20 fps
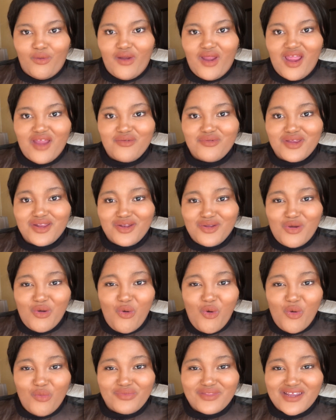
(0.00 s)
I really
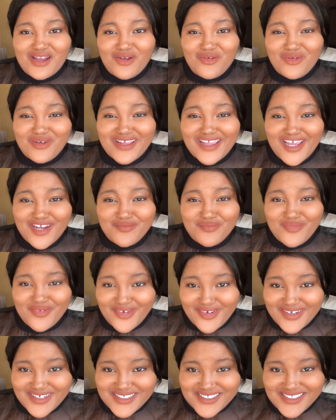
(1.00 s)
hope that I don't get
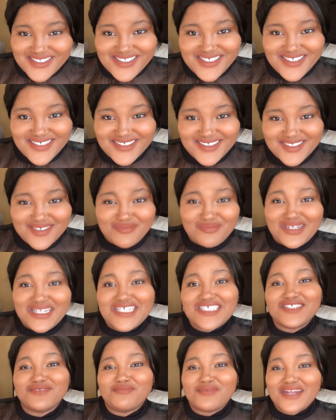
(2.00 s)
burnt.
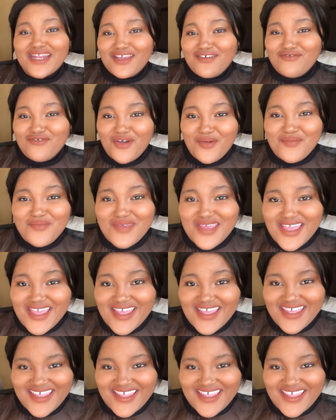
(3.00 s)
Please pray for me.